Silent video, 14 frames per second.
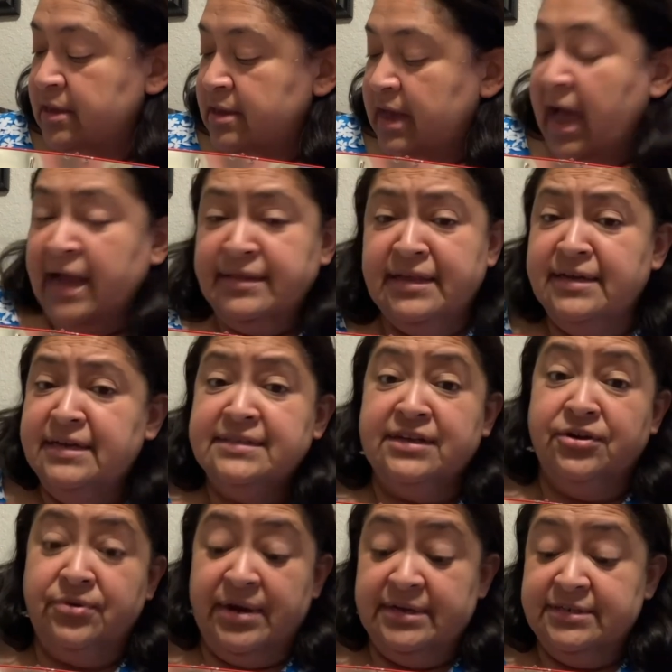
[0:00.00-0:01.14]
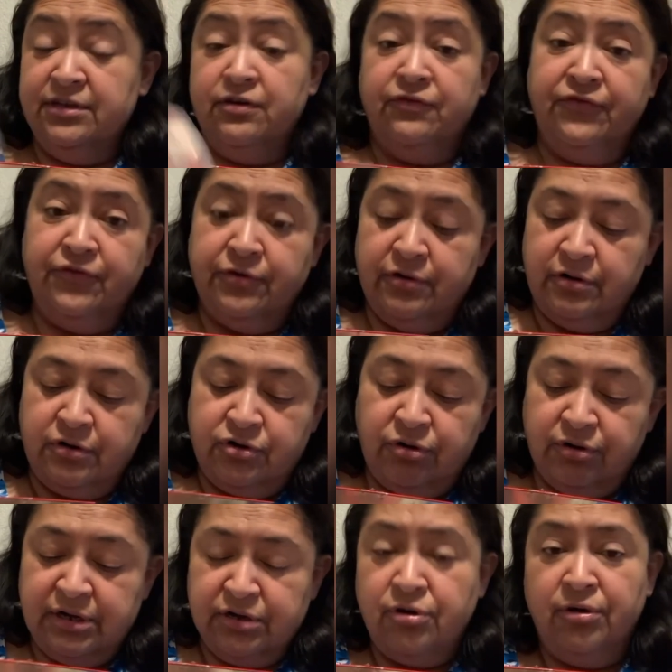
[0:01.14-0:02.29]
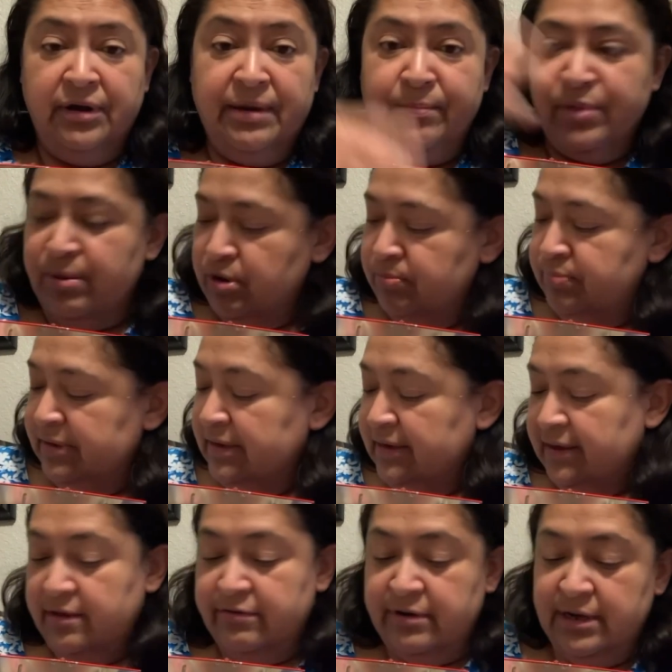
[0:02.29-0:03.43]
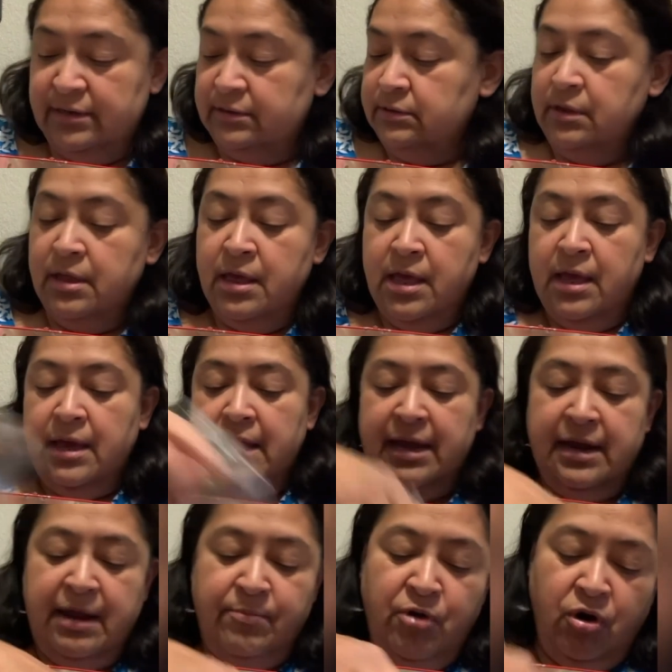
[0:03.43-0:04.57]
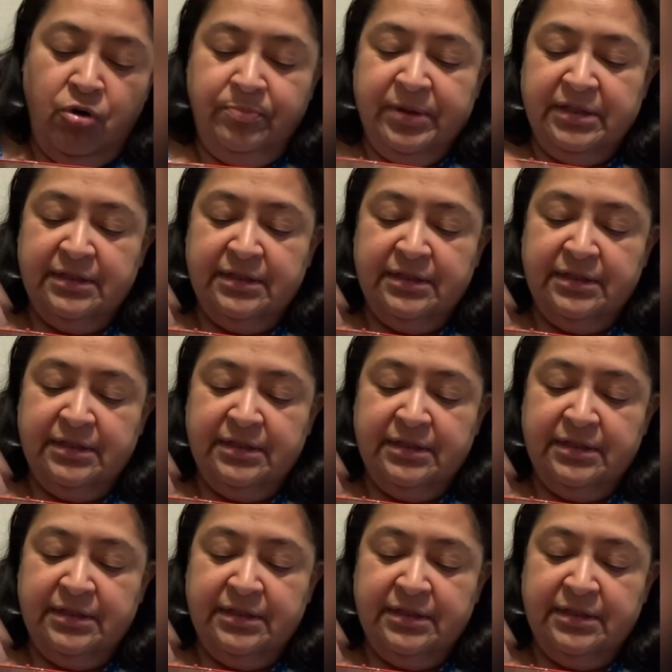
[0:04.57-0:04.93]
I think it's a great deal for Coca-Cola memorabilia, right? And I'm hoping